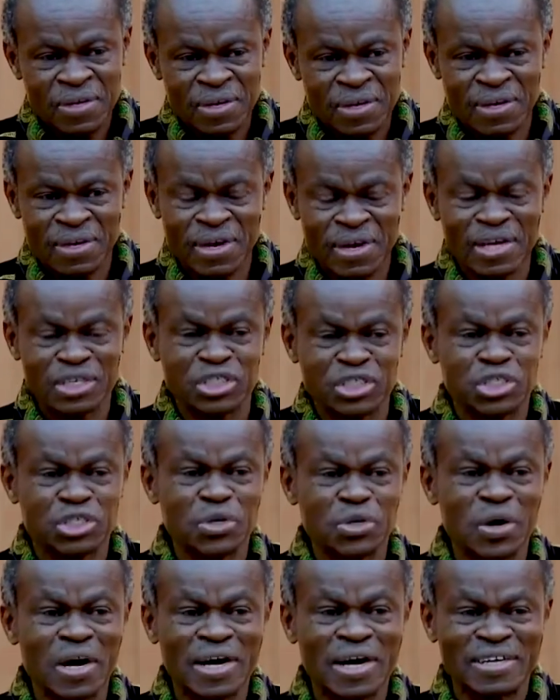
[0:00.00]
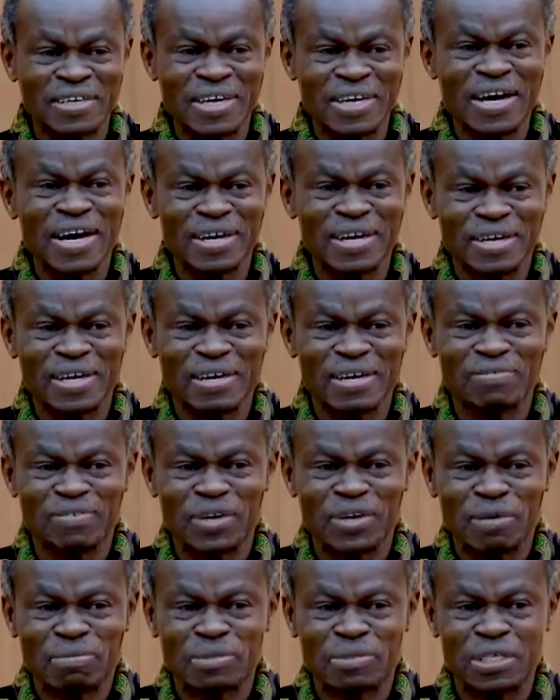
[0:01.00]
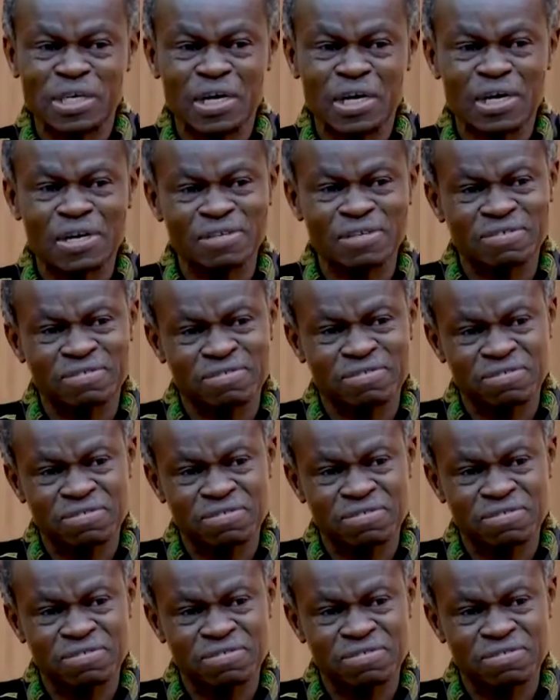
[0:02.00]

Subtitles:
Unless you are Daredevil himself.